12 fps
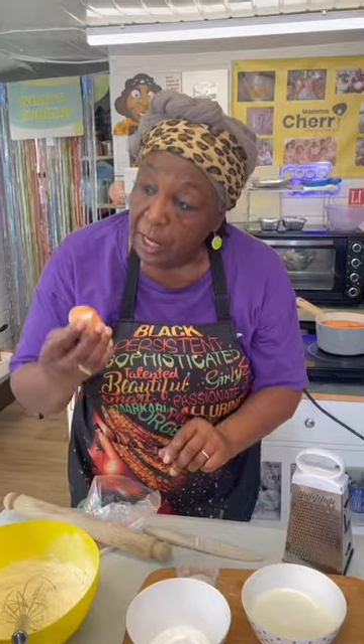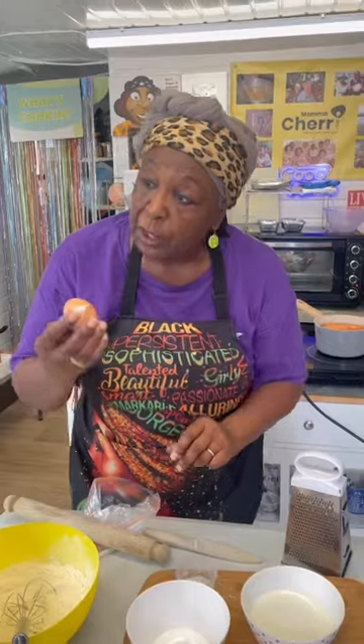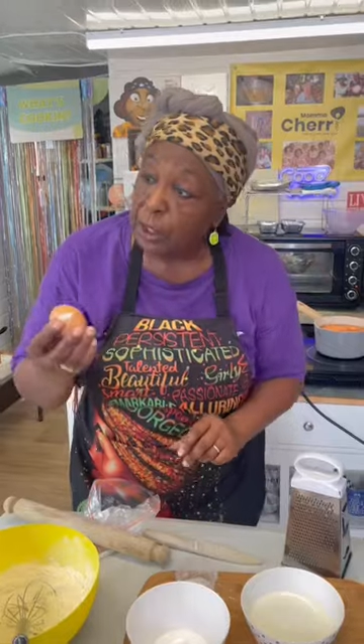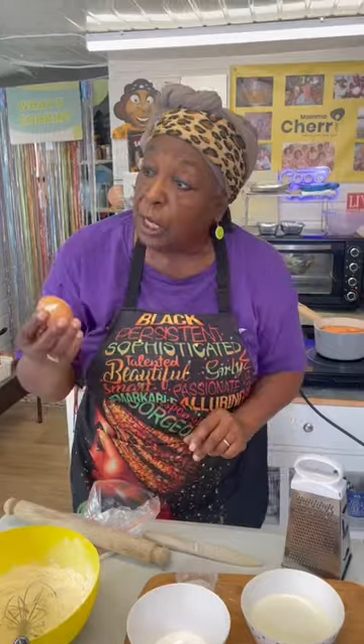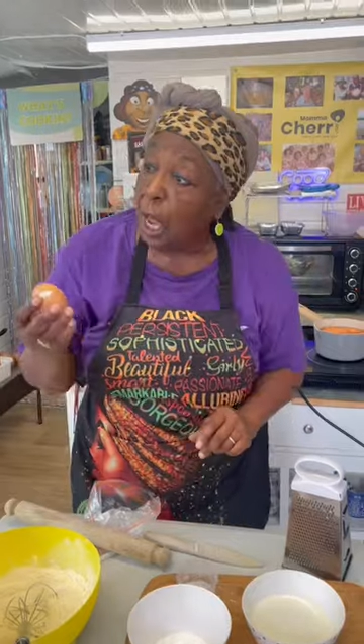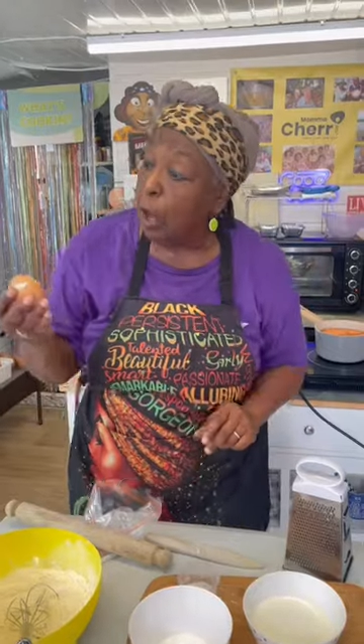
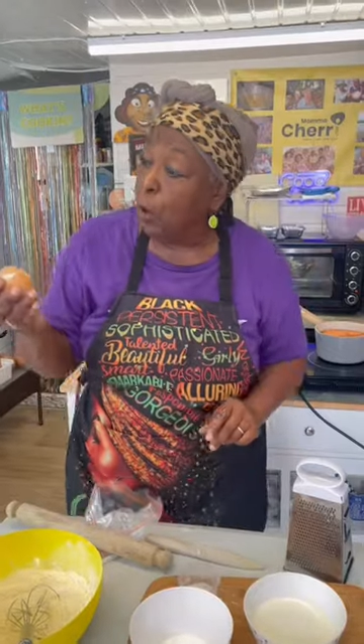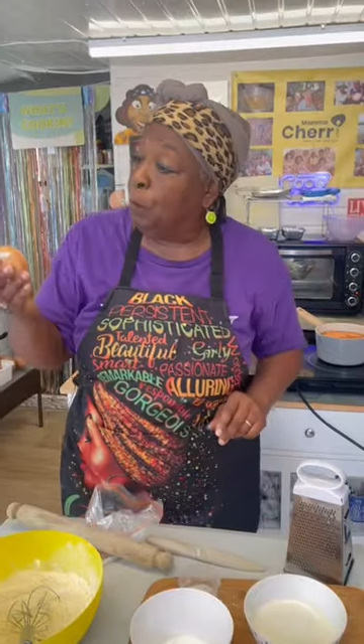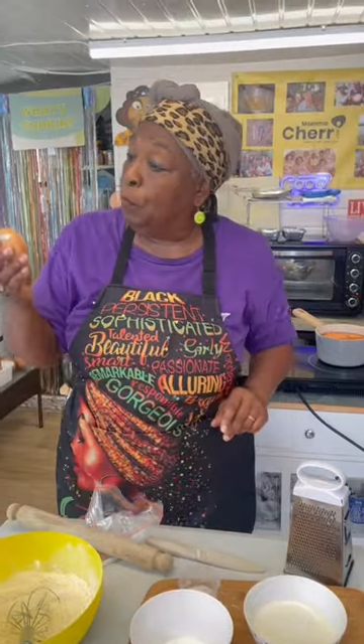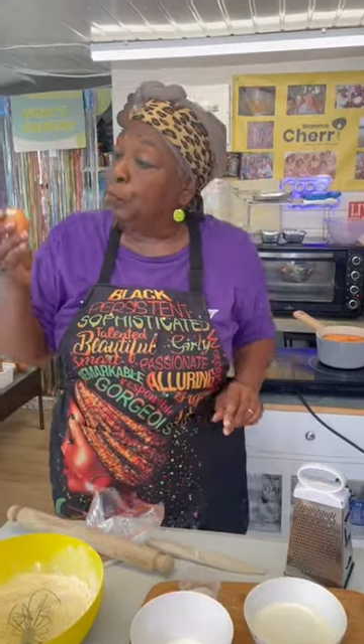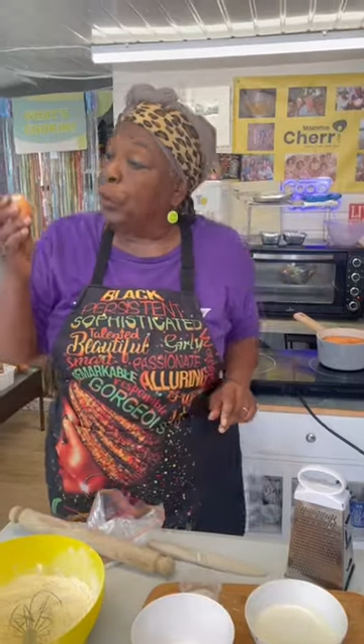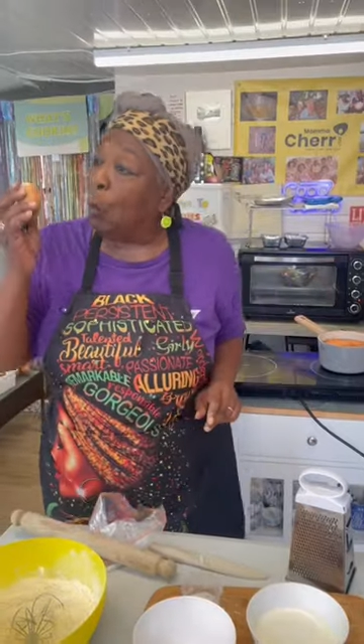So,
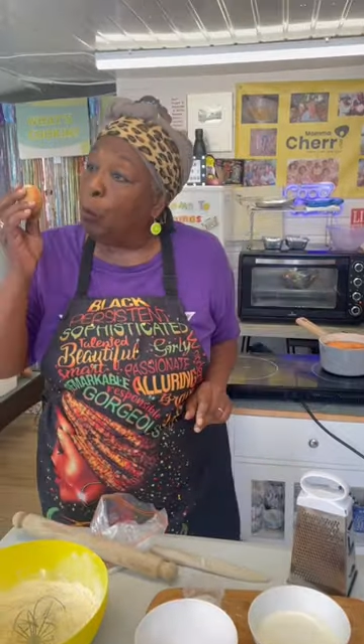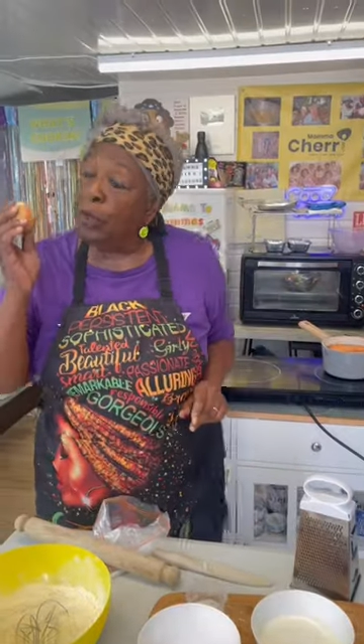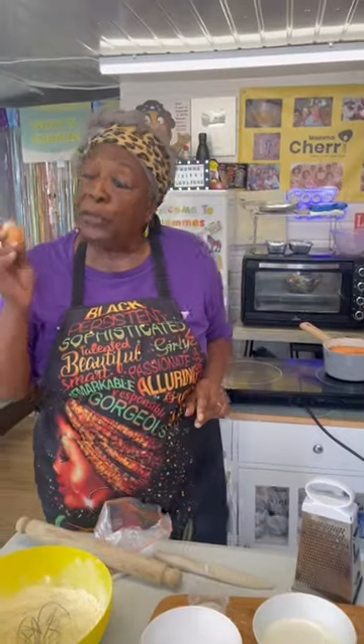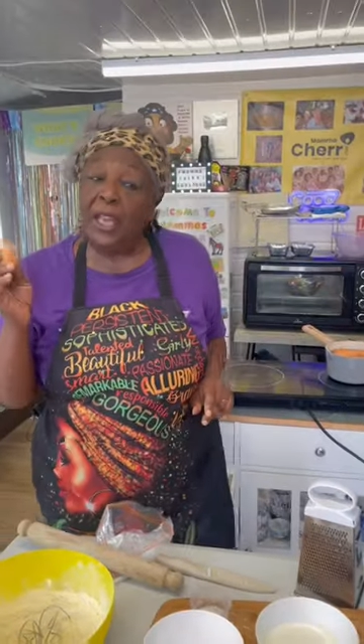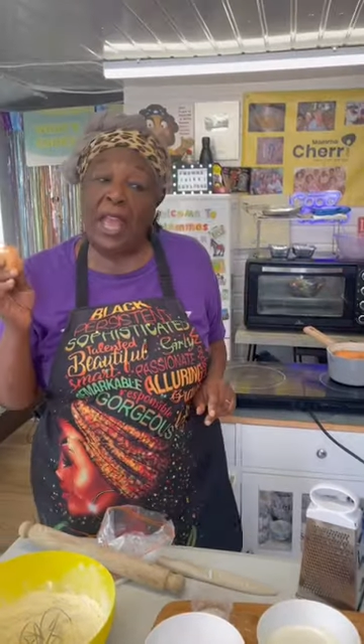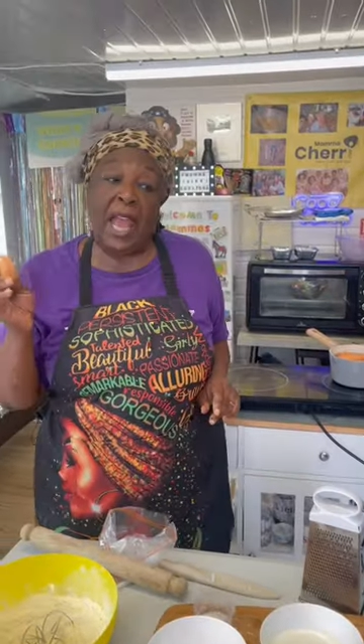
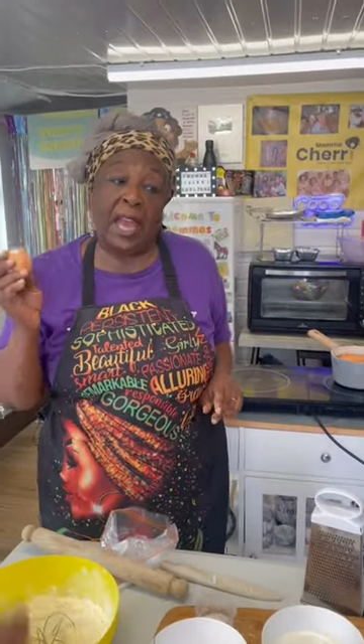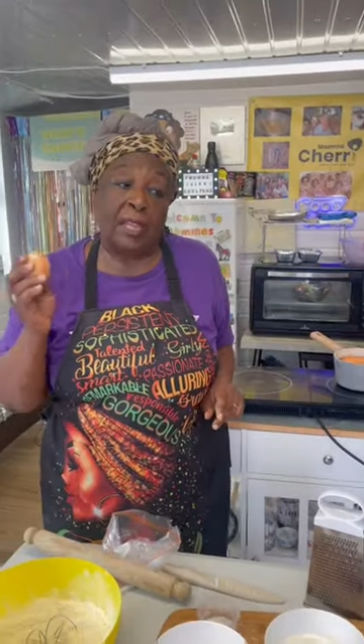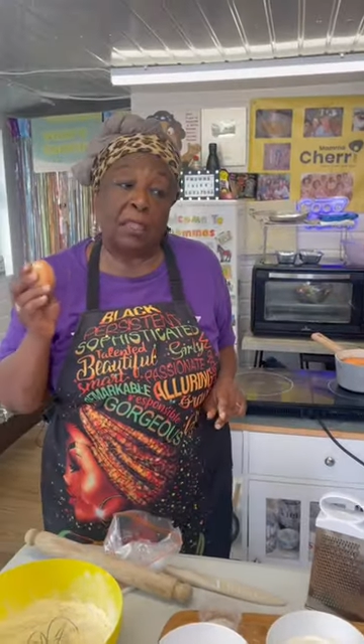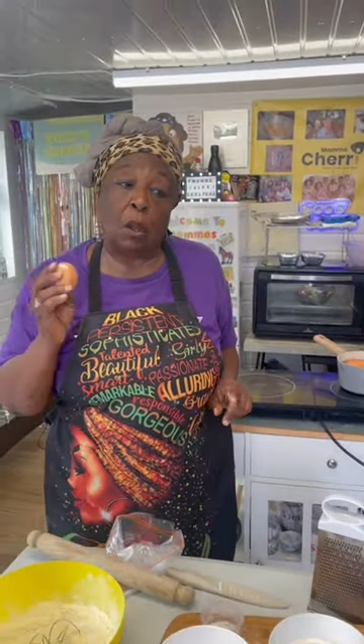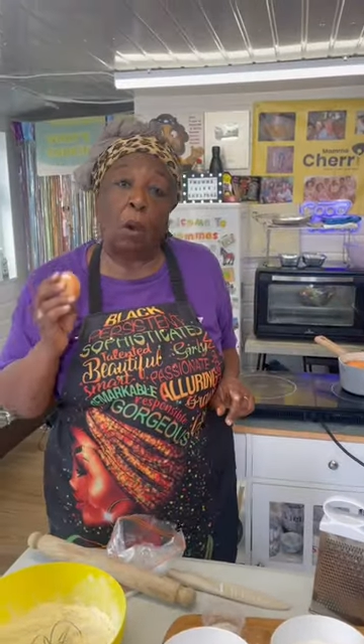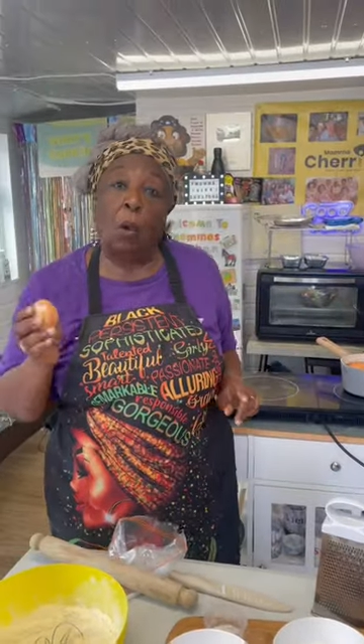with the
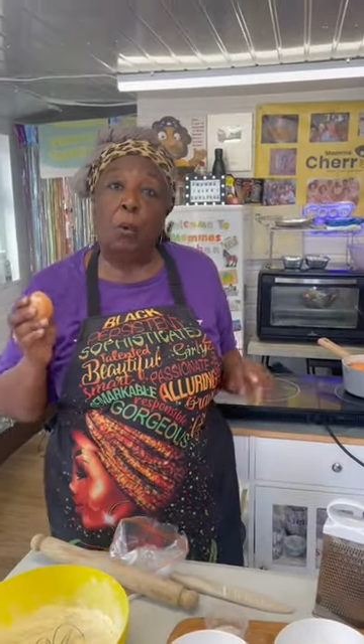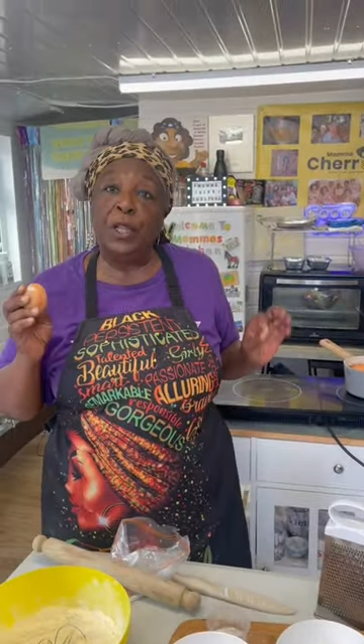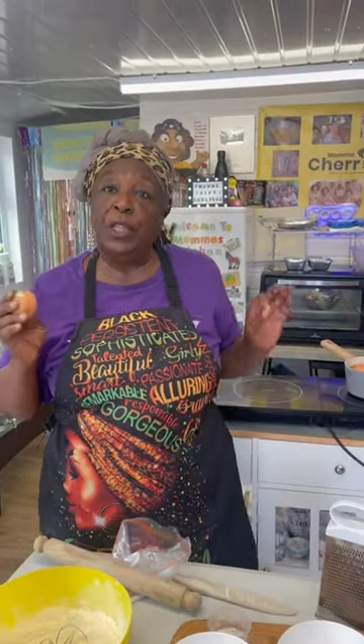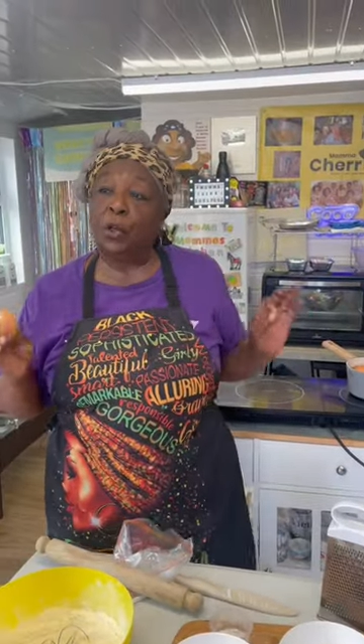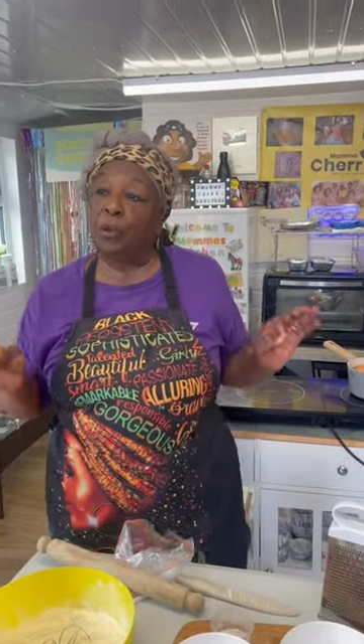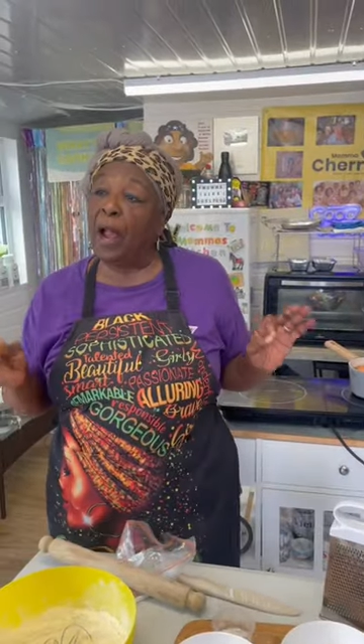eggs,
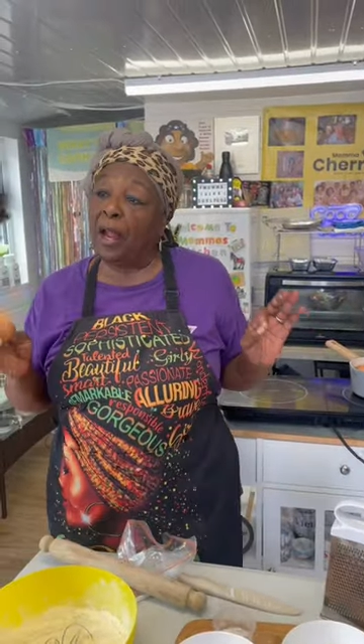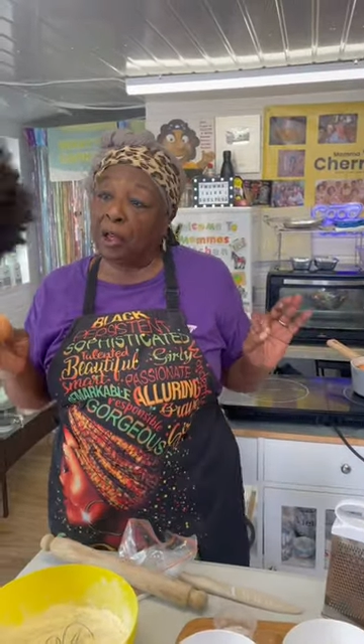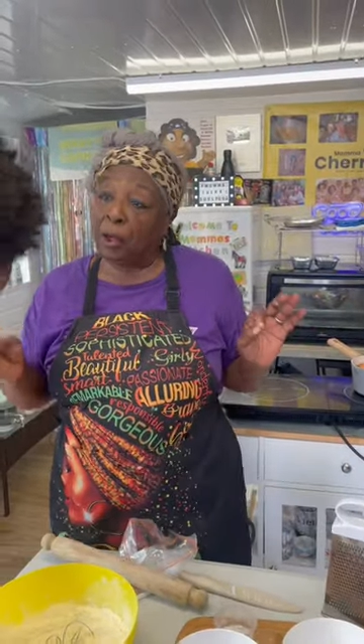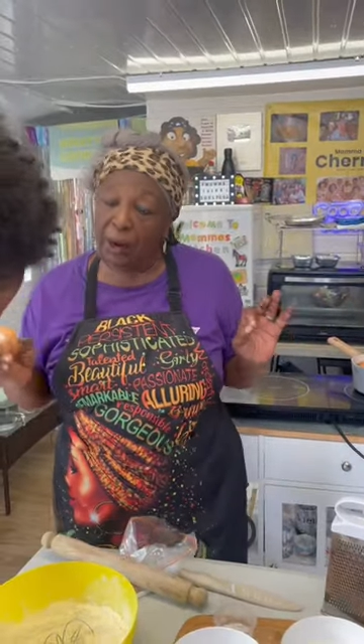always crack your